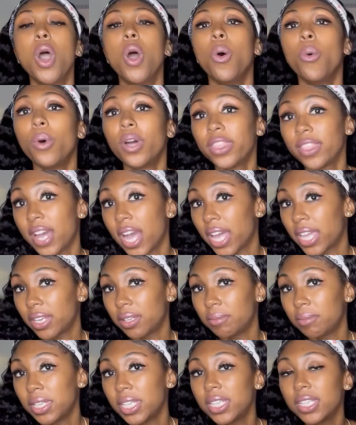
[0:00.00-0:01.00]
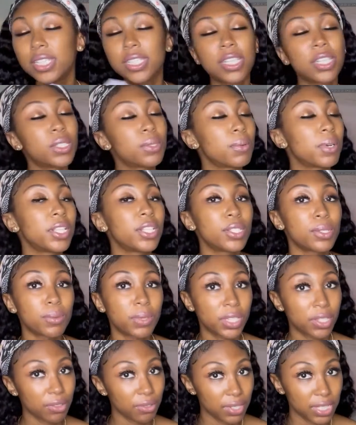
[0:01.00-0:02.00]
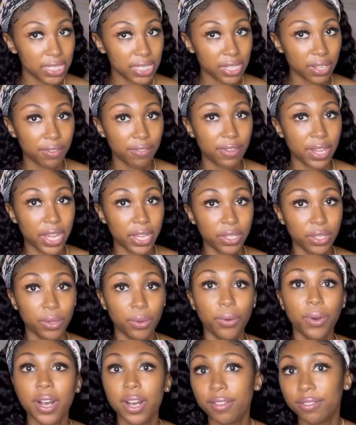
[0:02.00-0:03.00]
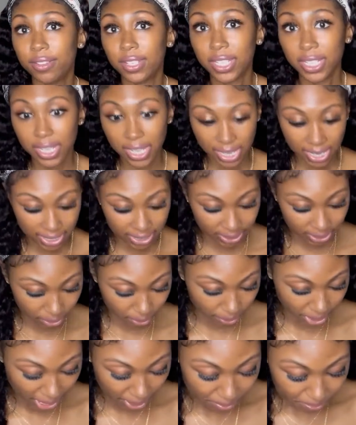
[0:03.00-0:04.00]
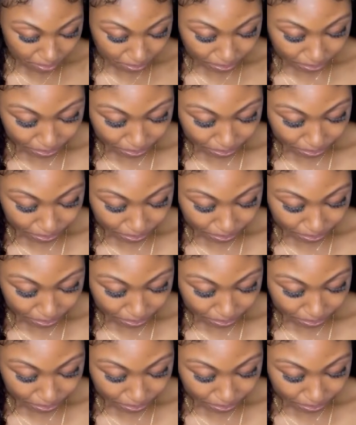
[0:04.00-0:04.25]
what the item is, as well as what the retail value of it is, okay?